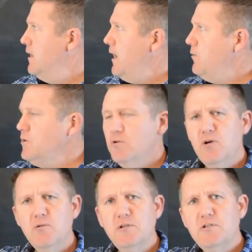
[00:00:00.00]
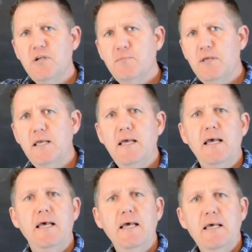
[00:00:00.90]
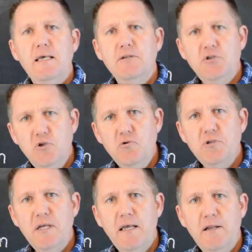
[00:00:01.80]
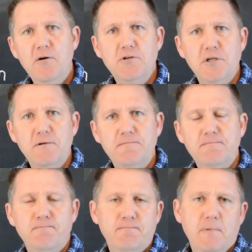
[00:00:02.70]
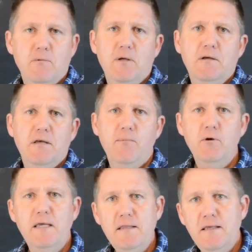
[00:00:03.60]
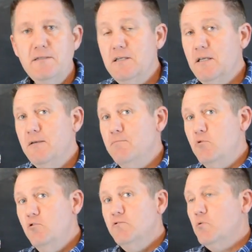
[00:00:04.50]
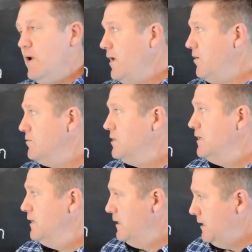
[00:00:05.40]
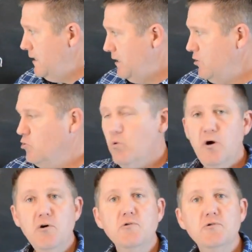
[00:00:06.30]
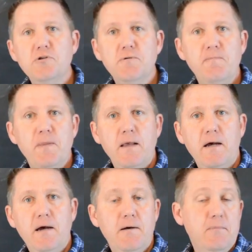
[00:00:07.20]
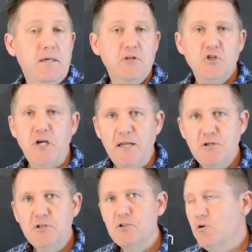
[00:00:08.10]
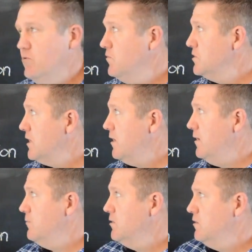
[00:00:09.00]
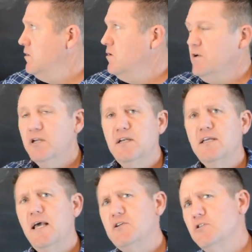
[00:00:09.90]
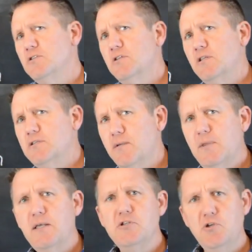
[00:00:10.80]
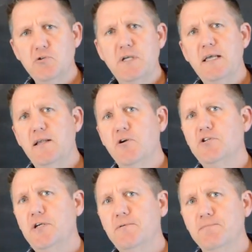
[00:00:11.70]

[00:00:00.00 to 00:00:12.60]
How do you know that something is using energy? Well, a couple key things. It moves around, it grows, it changes over time. All good indications that something is using energy.